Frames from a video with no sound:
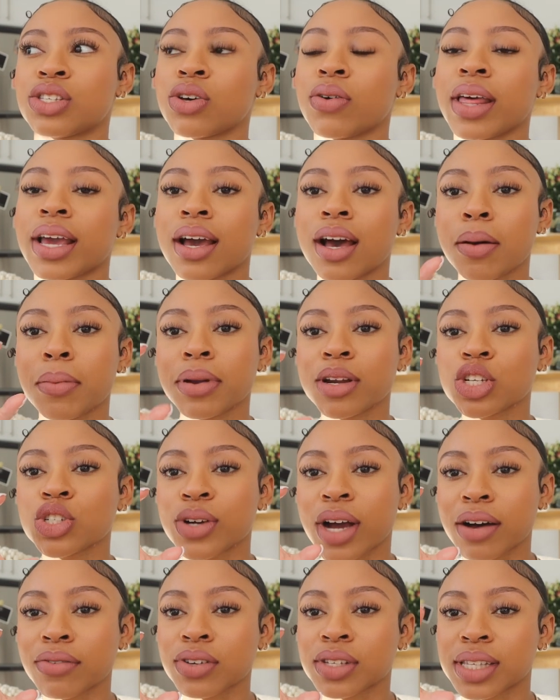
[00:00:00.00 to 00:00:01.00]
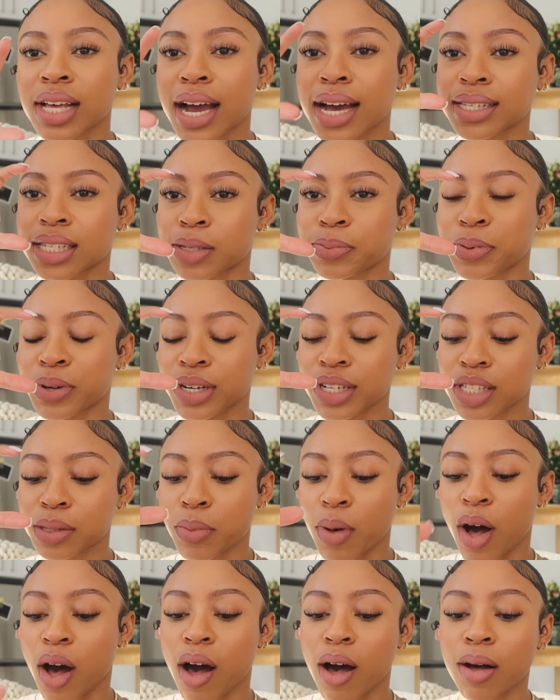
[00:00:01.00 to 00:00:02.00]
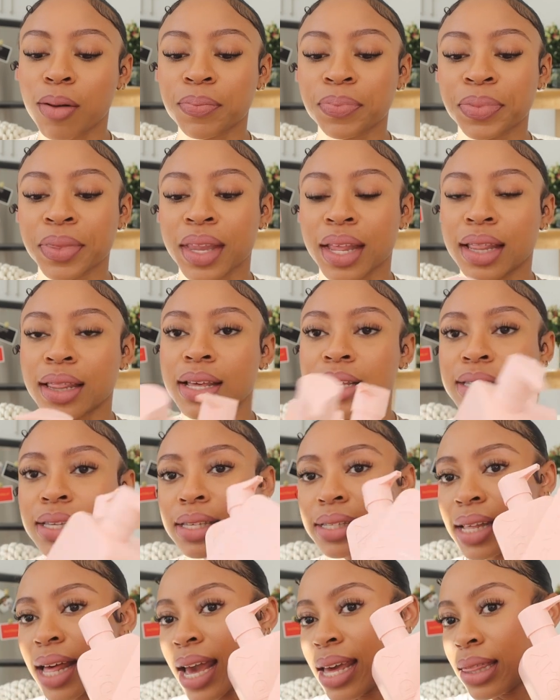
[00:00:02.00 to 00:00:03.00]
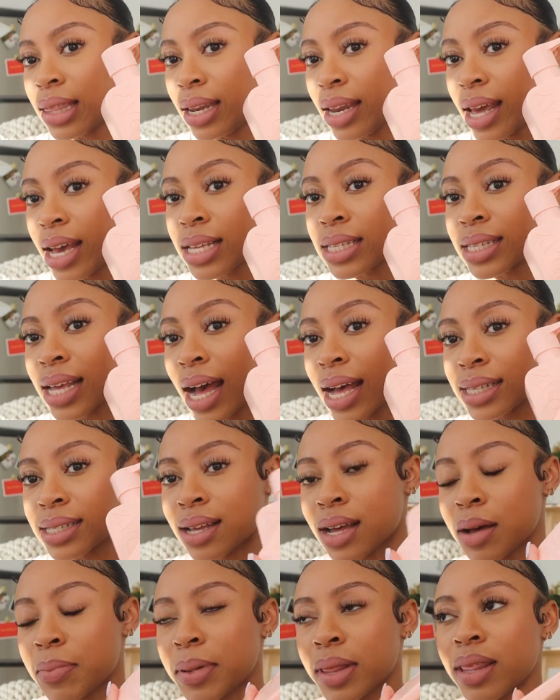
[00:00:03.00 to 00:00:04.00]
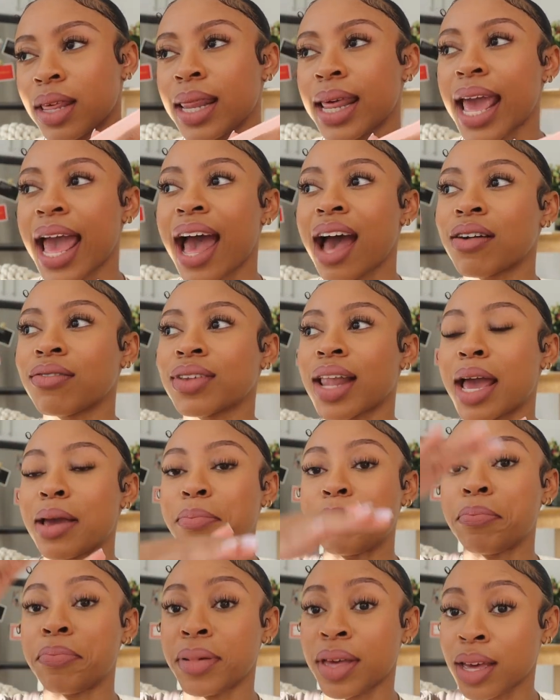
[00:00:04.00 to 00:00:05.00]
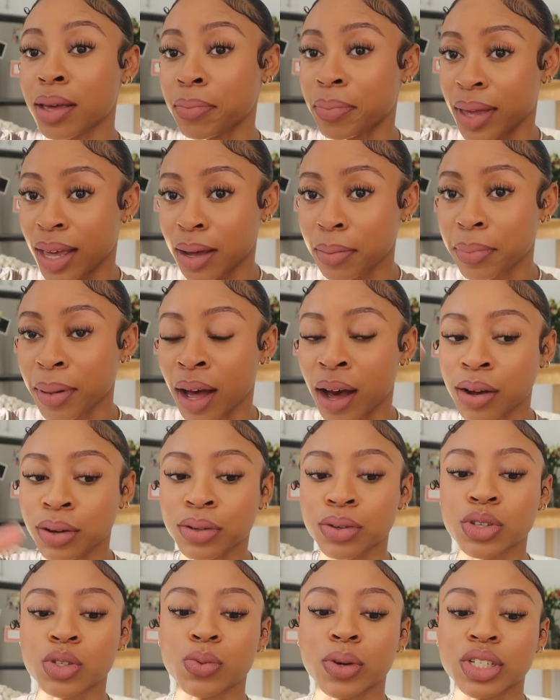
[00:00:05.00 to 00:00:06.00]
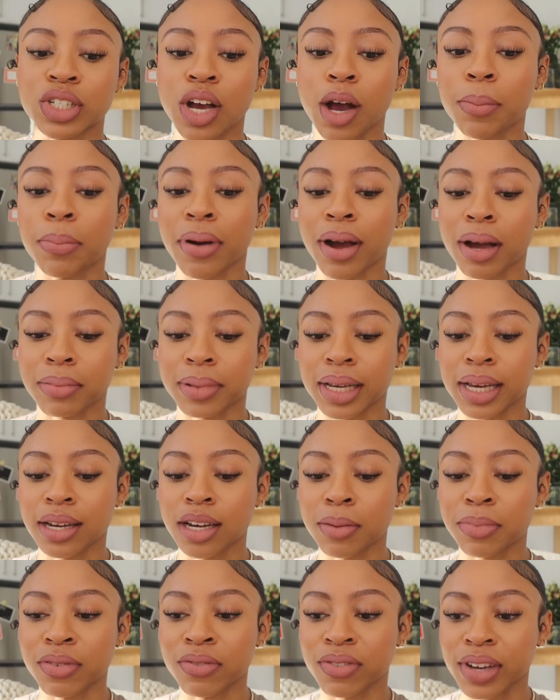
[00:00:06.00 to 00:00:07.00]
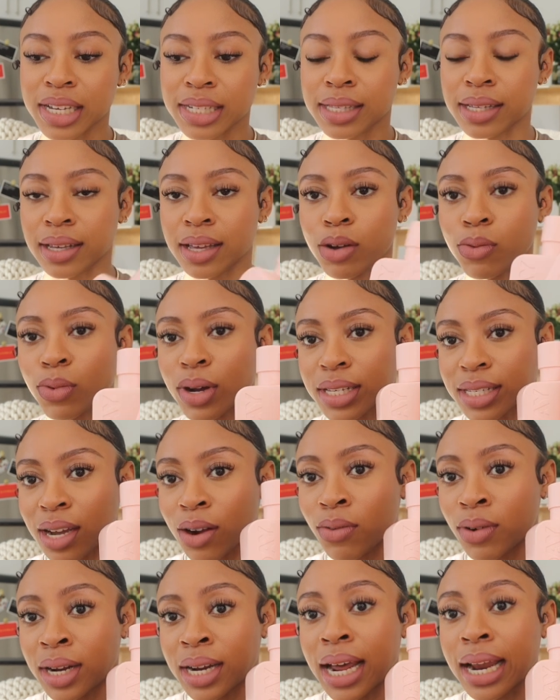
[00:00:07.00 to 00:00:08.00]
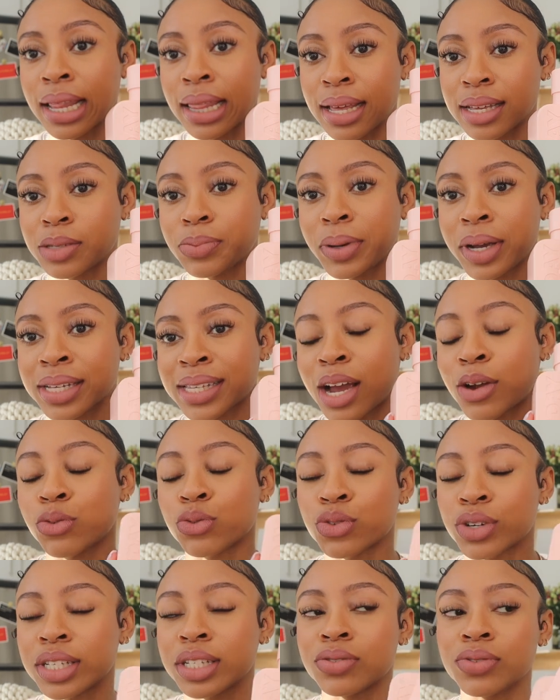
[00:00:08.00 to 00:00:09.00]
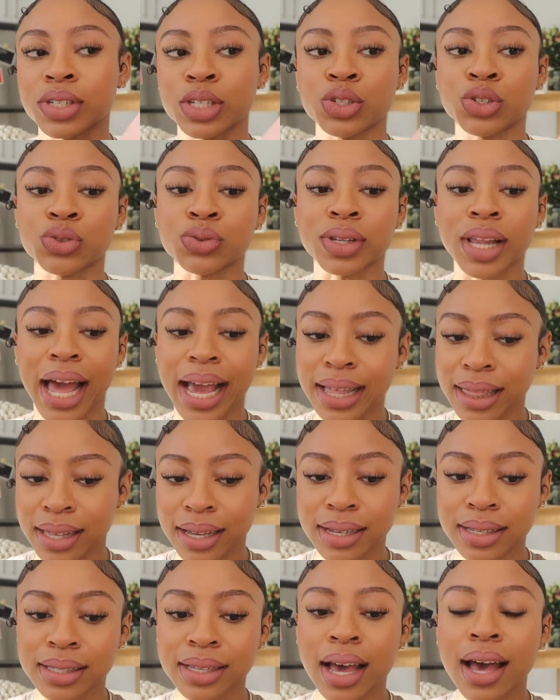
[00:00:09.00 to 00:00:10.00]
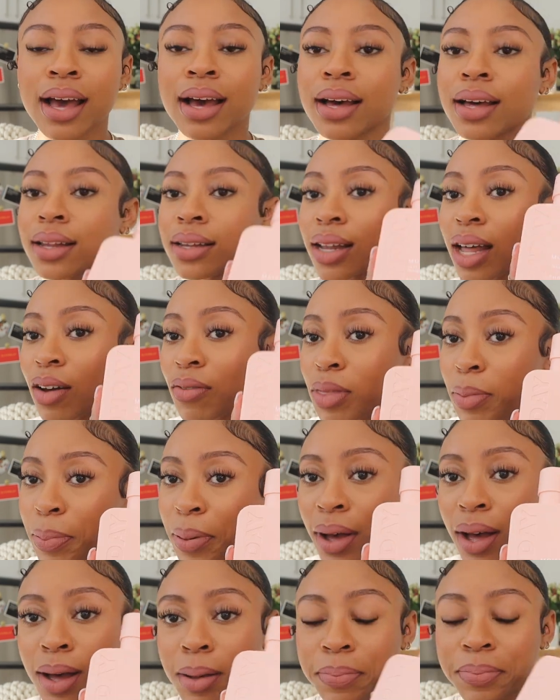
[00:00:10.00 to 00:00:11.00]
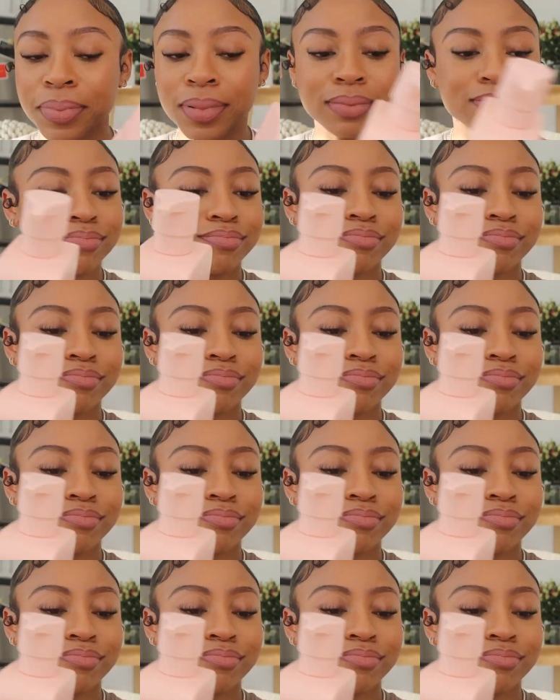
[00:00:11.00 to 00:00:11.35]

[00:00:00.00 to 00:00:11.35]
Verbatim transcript: So they come in a travel size, it's pretty small. This is like the net size up, and then they have like big bottles, which I'll probably end up investing in once I run out of this because I really do like this. Love the pump.